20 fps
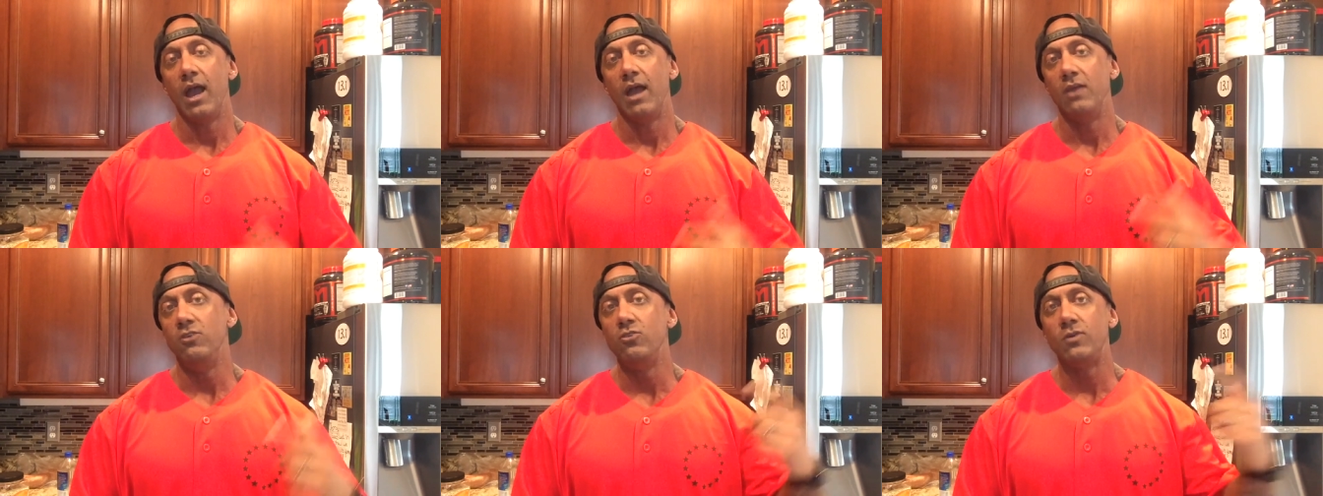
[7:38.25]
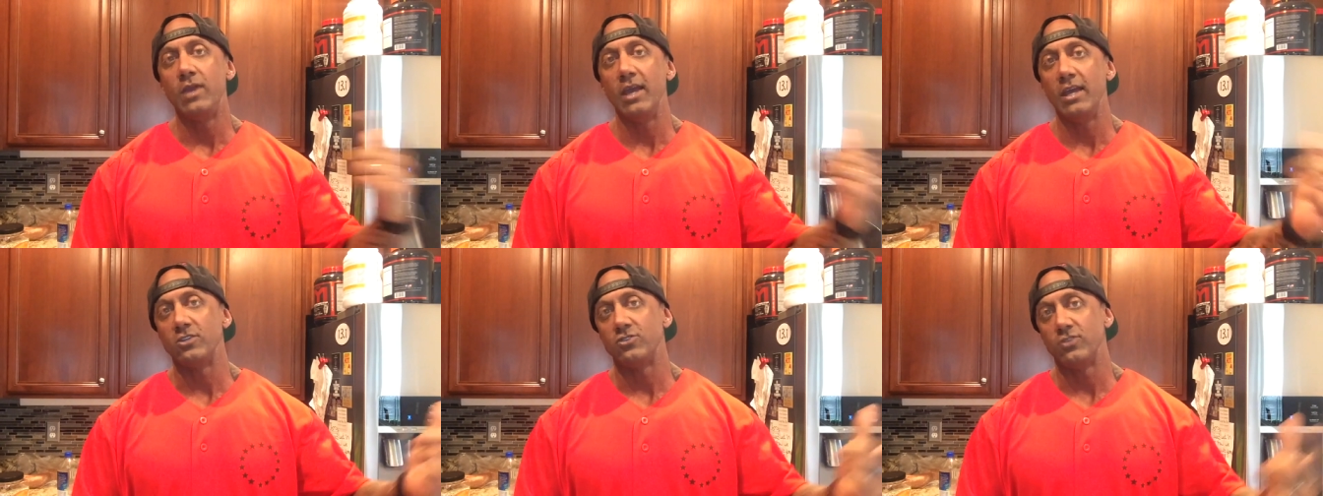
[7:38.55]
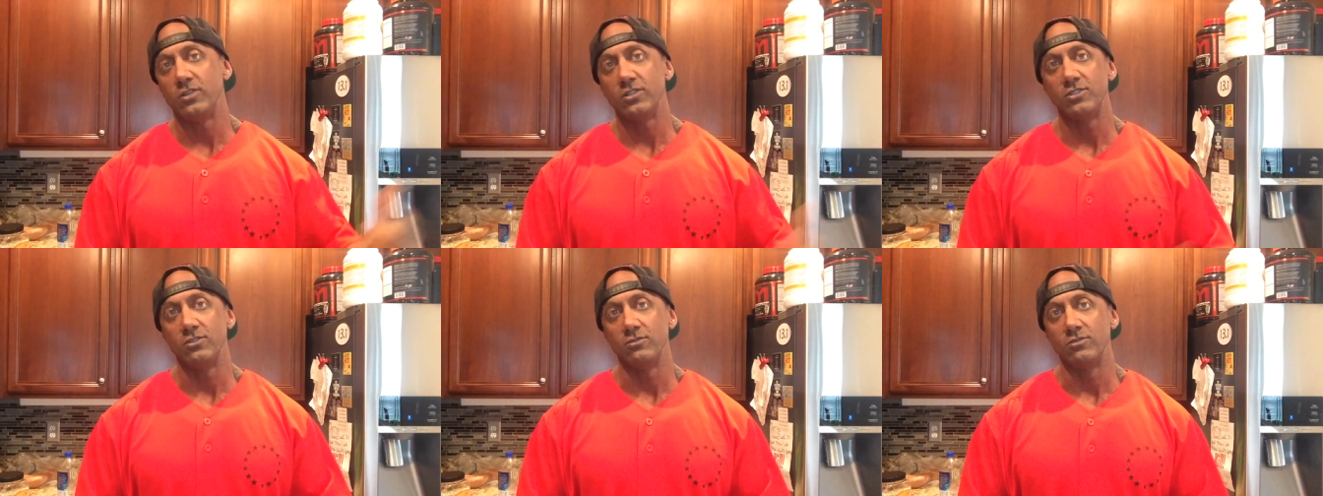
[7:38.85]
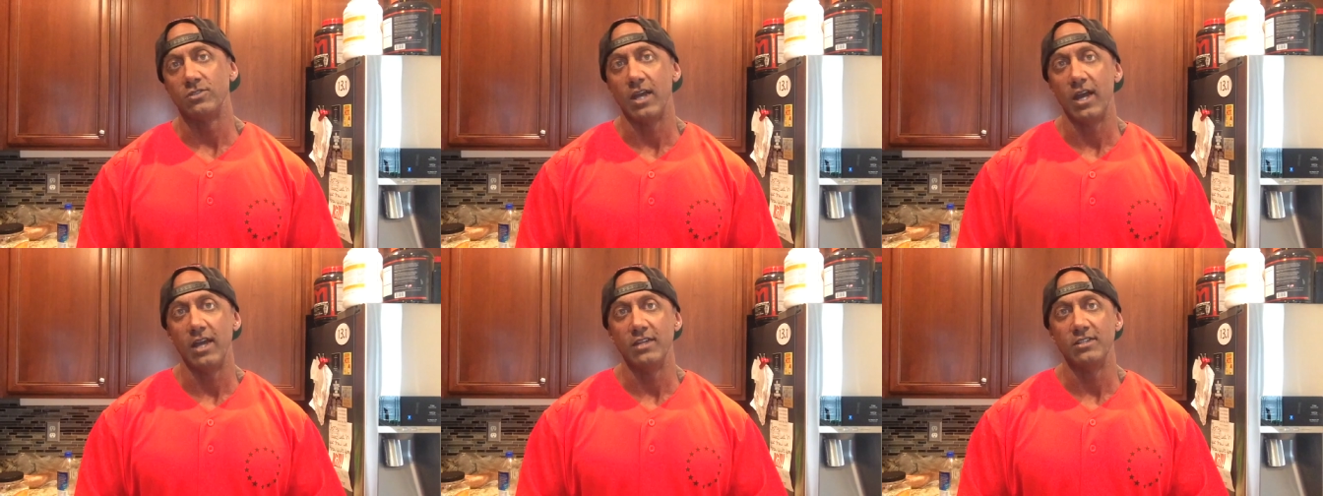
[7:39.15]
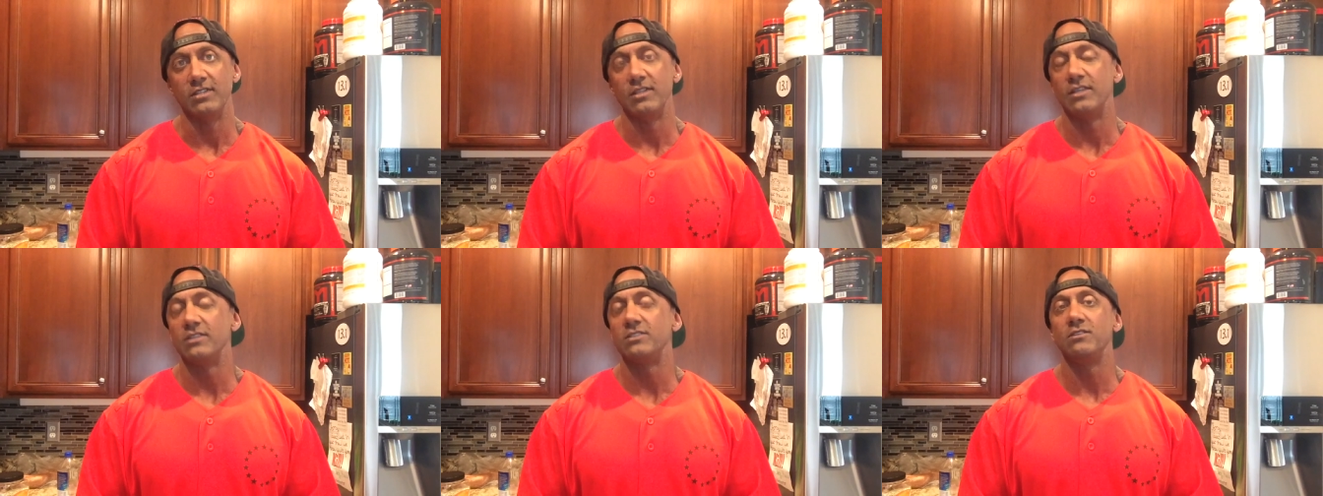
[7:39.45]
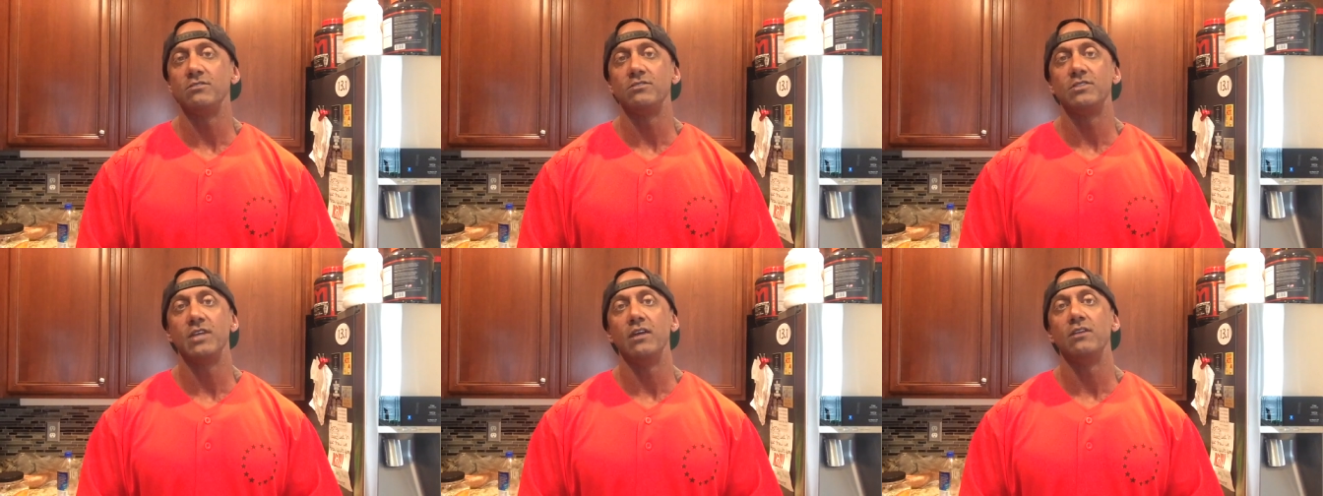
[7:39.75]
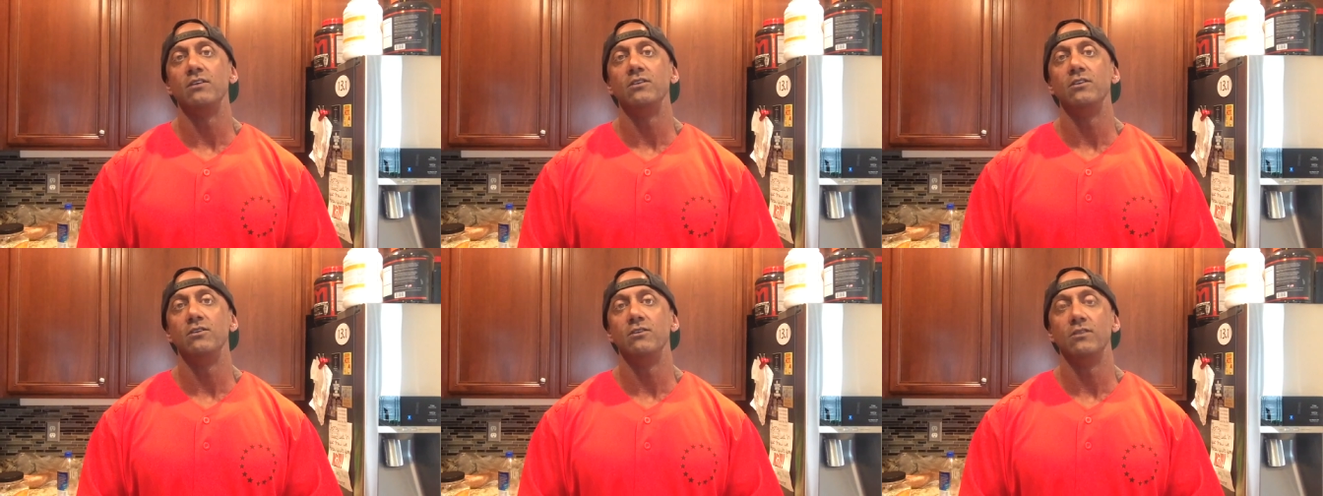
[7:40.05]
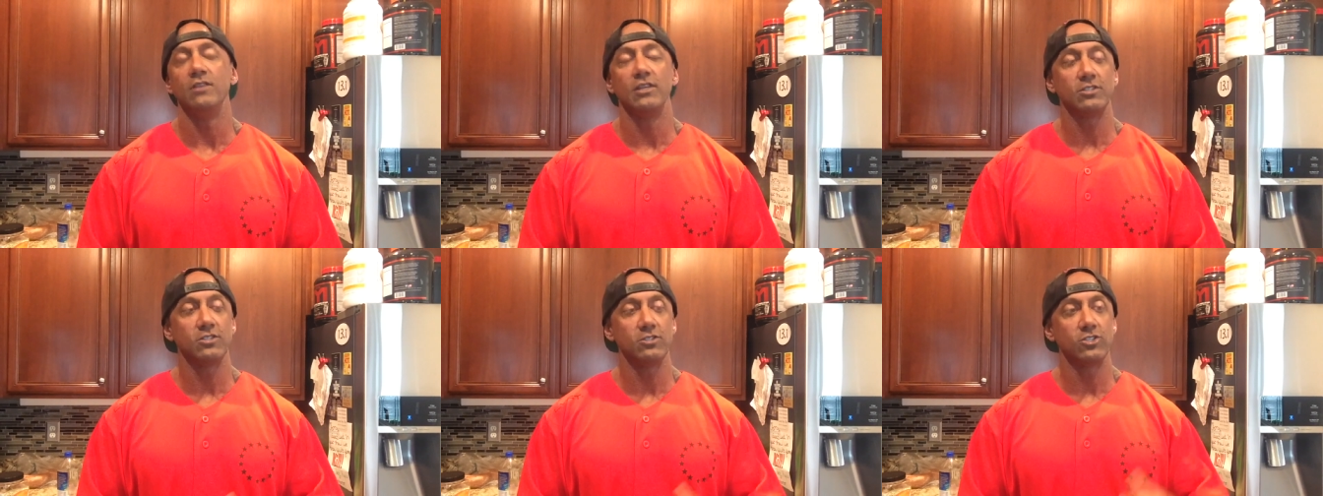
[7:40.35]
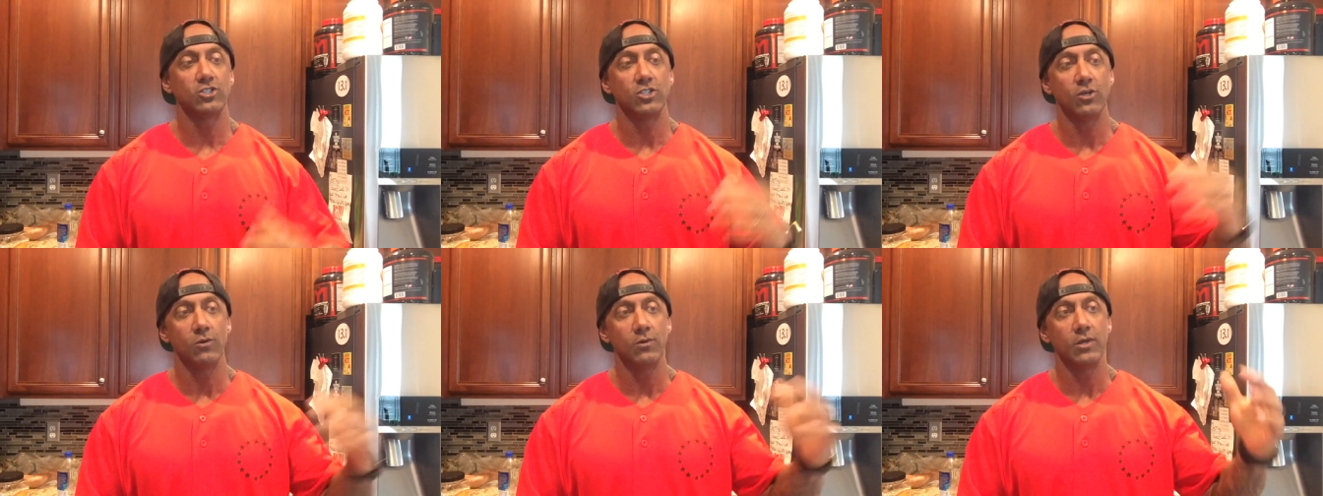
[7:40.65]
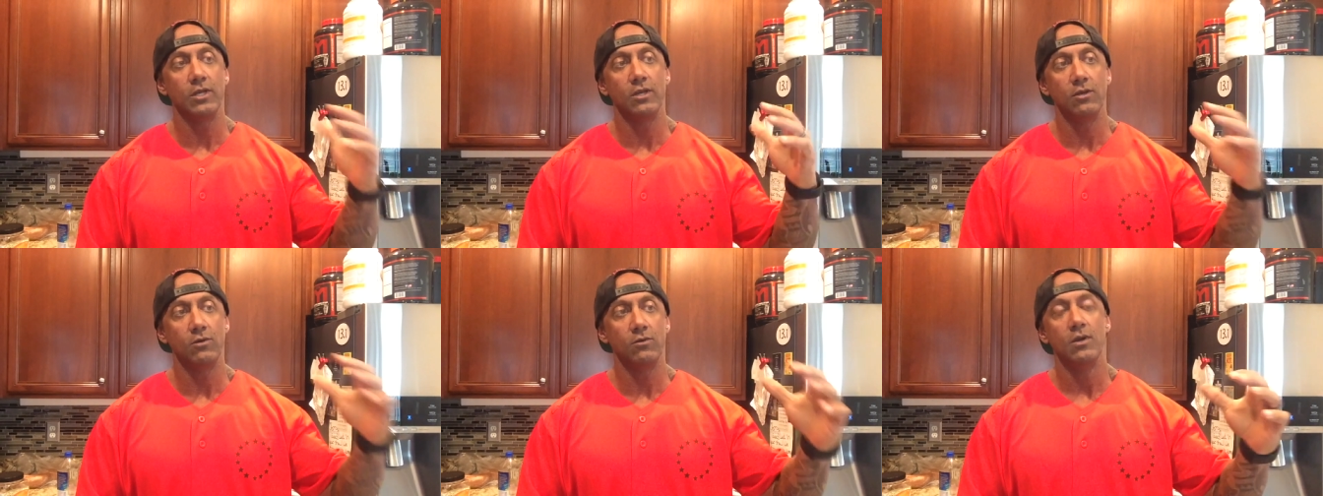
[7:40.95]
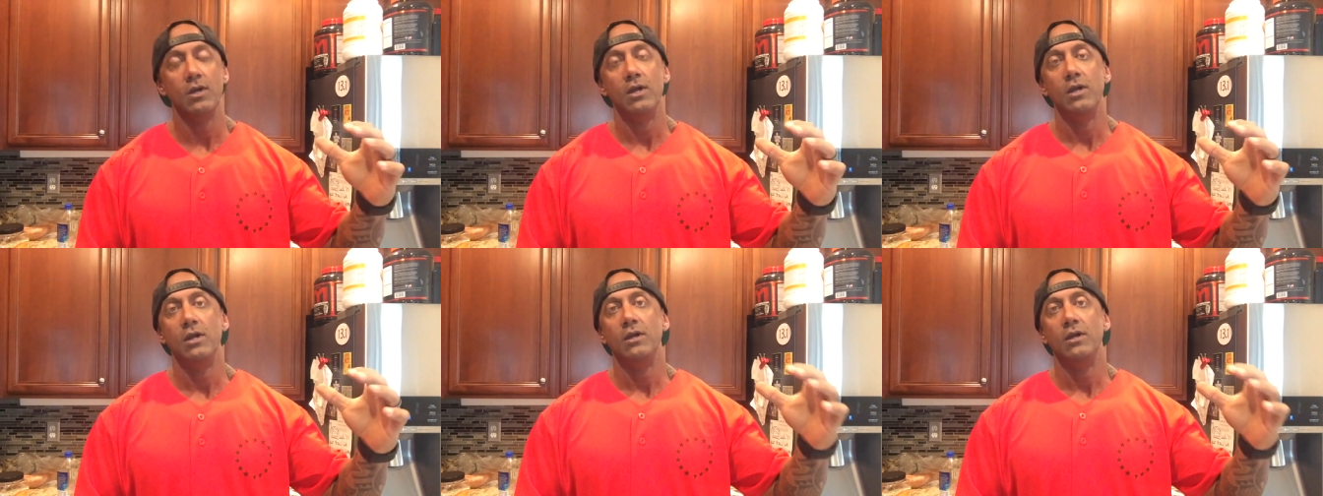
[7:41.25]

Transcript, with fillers: you can't trust those guys unless they're telling you, unless they're showing you